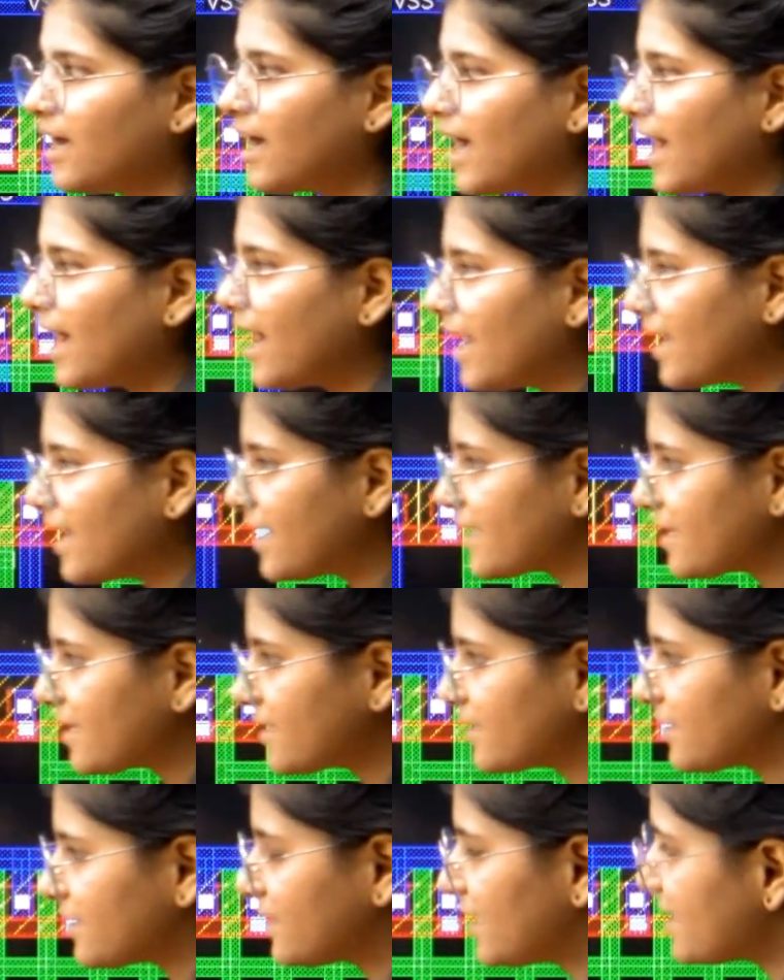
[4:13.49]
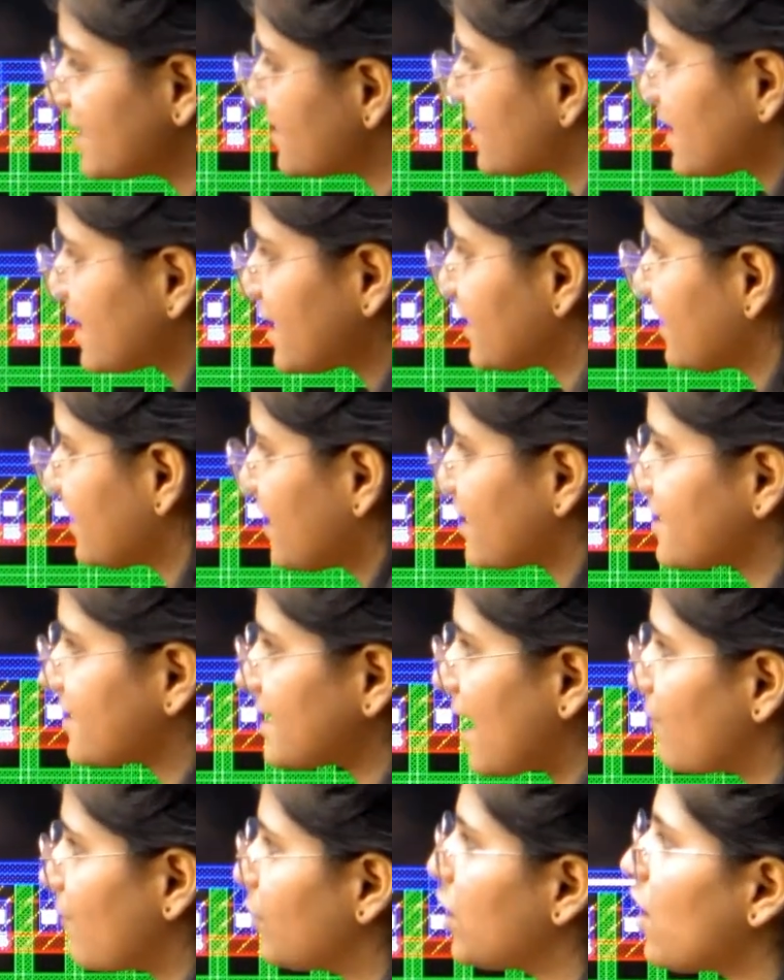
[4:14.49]
Let's take the
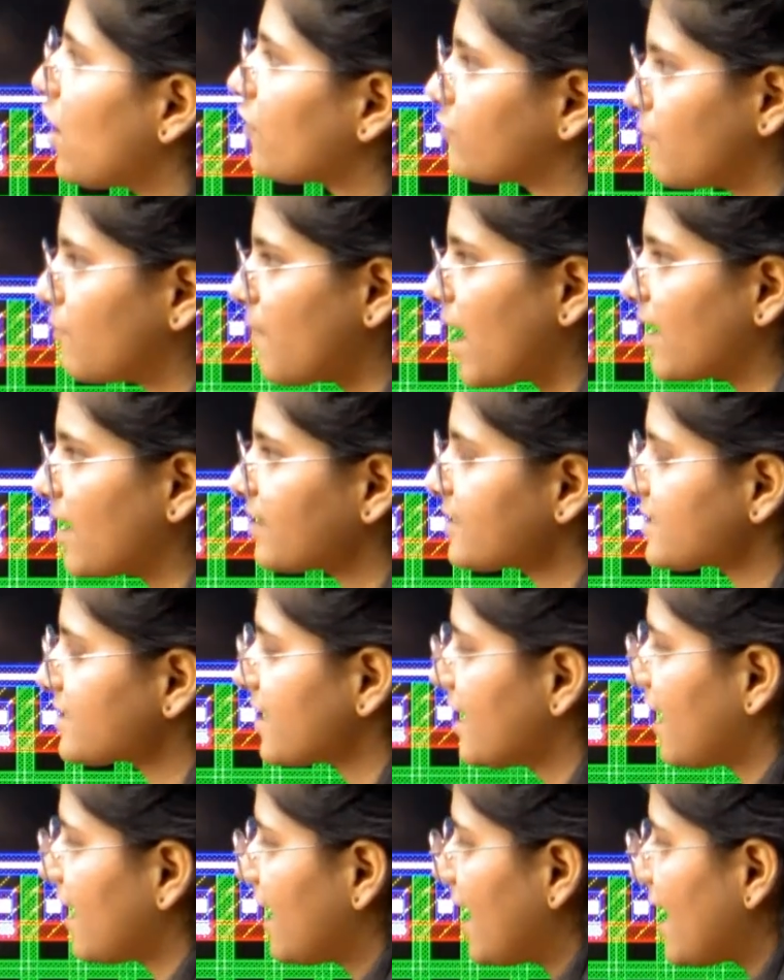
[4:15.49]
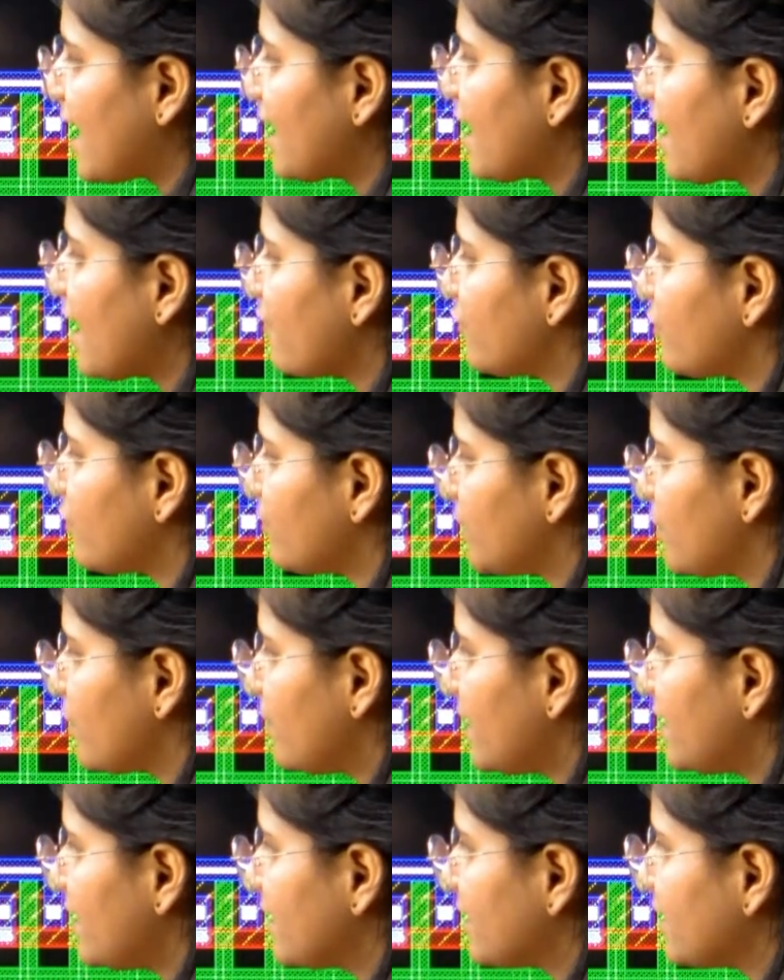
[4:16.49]
example of mux. Here I have
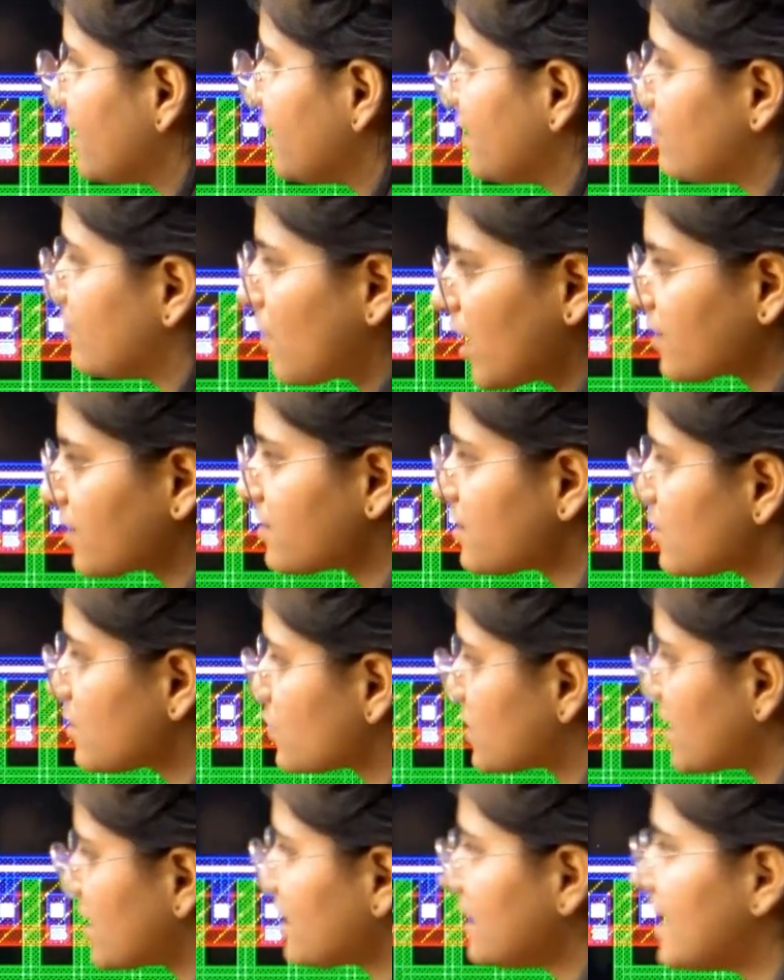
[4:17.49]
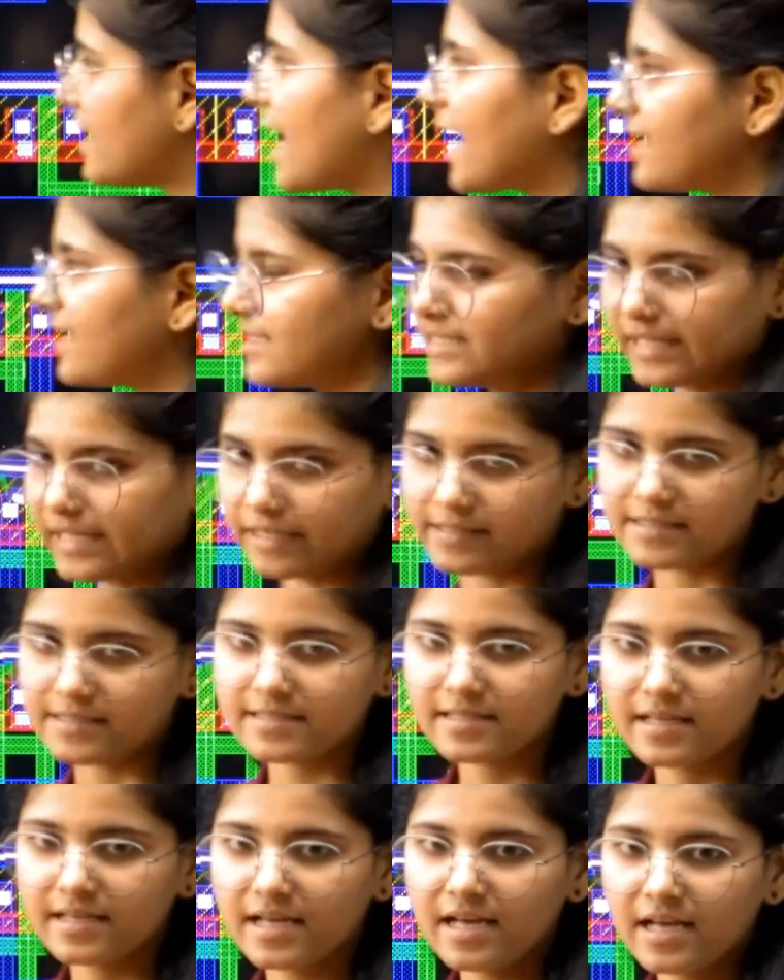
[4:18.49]
implemented mux using NAND
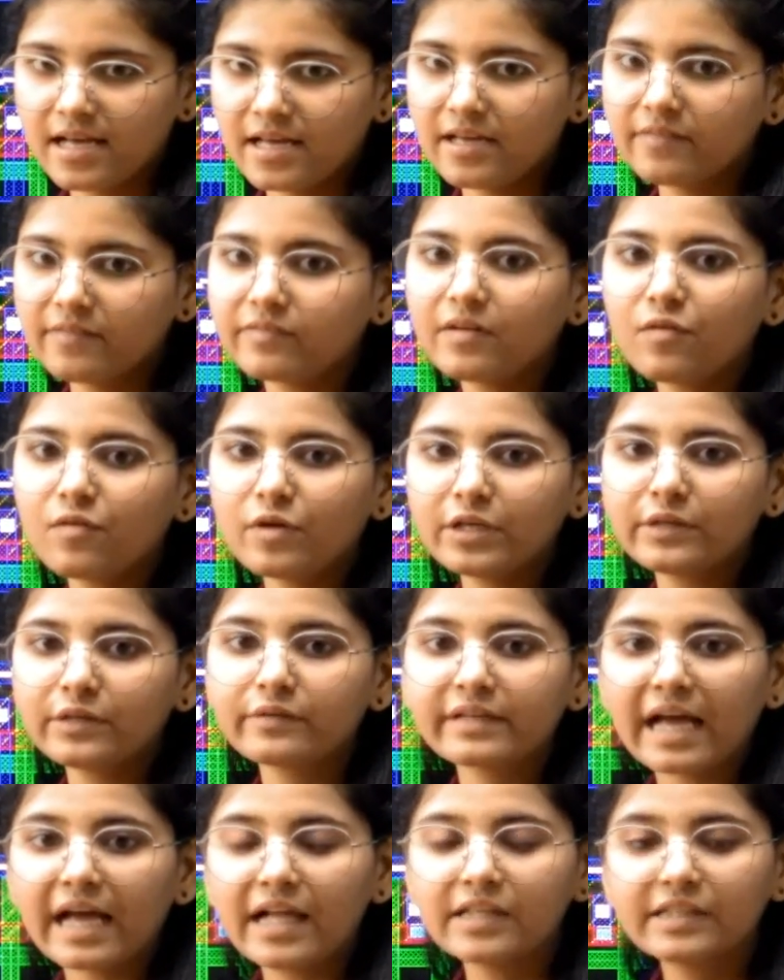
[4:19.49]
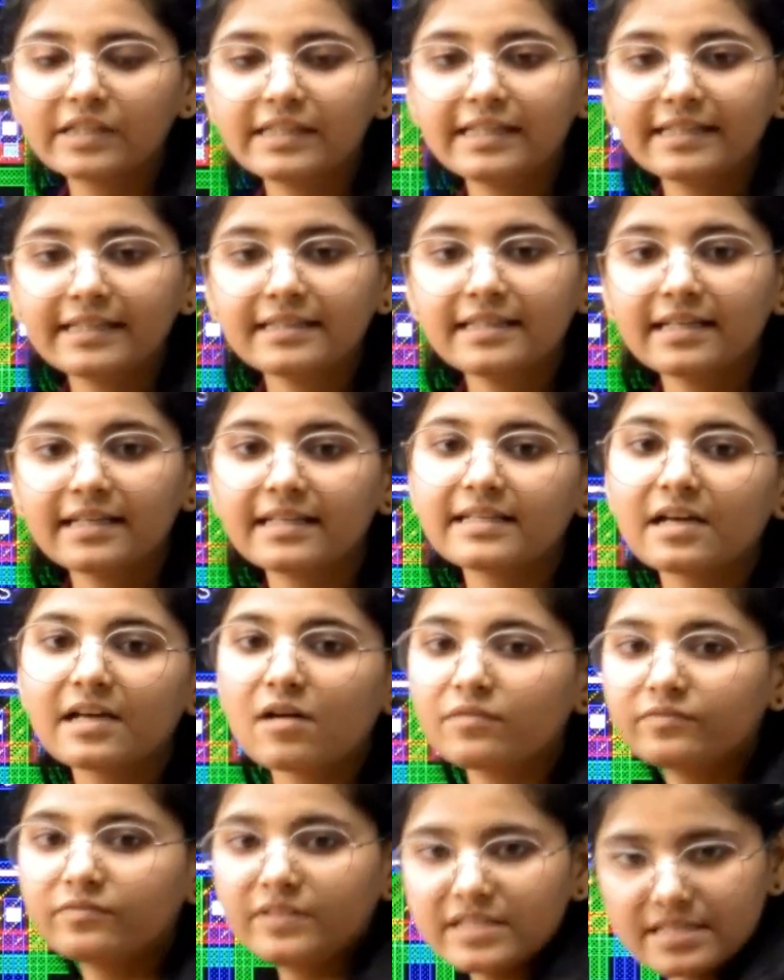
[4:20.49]
cells. If I want to calculate the area
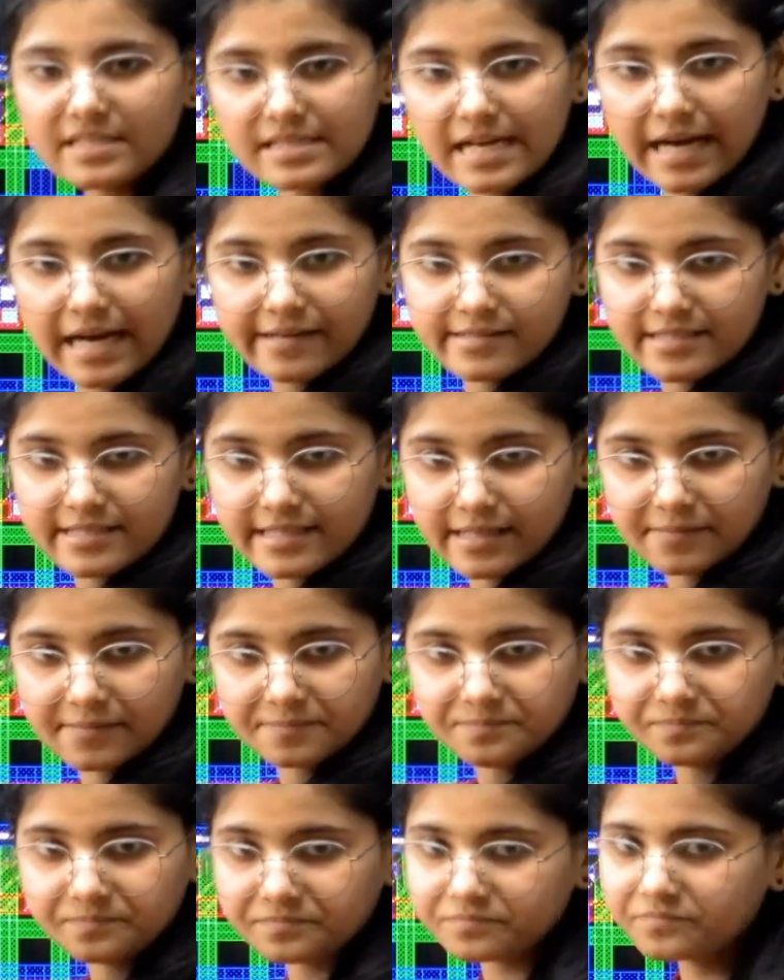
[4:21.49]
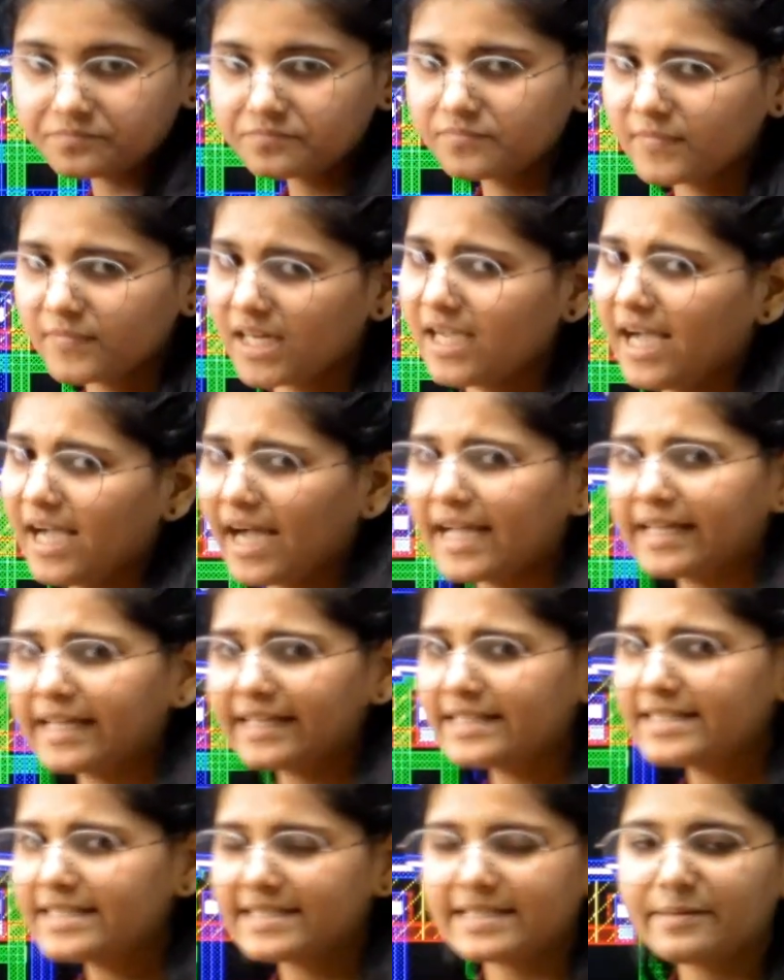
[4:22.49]
of this NAND cell, I
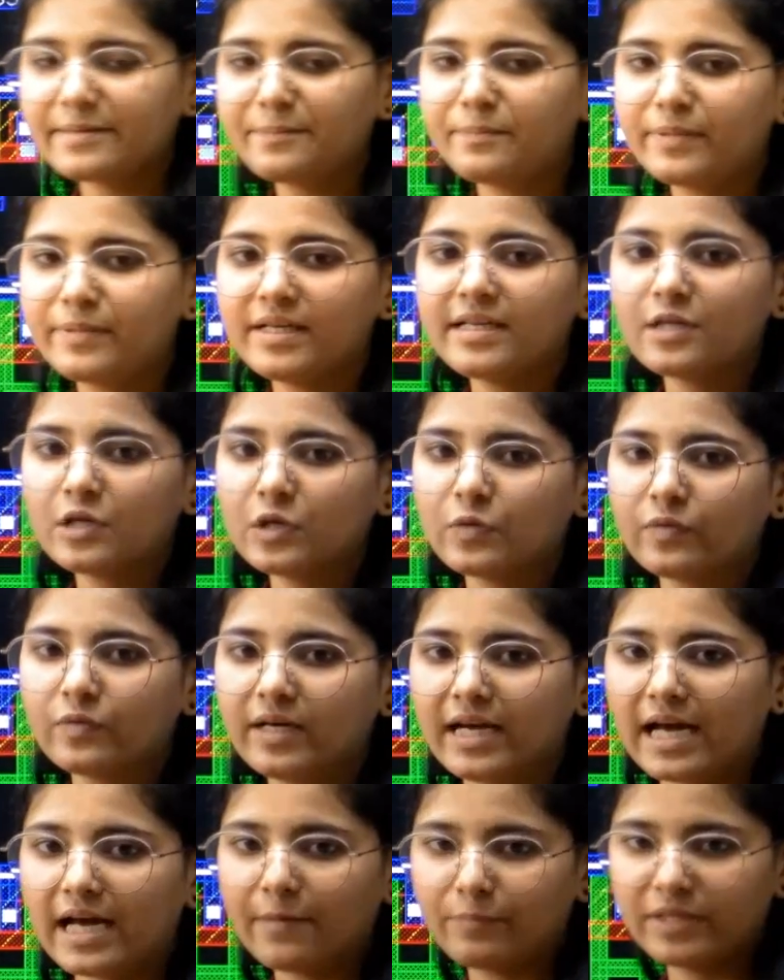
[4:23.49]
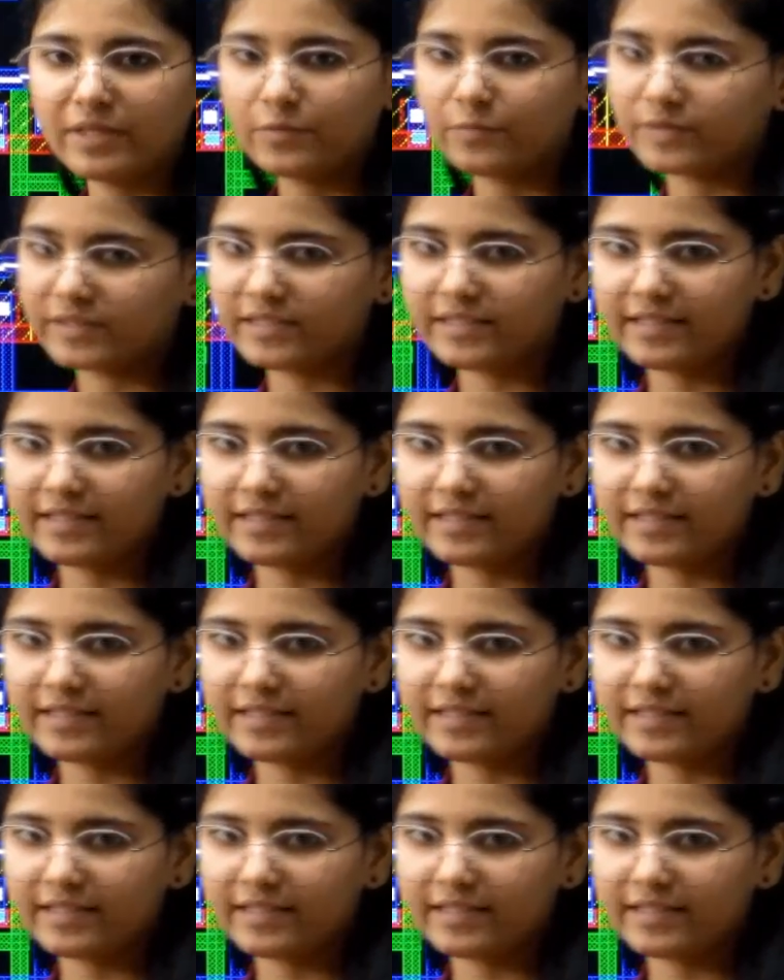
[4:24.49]
can simply overlap it with a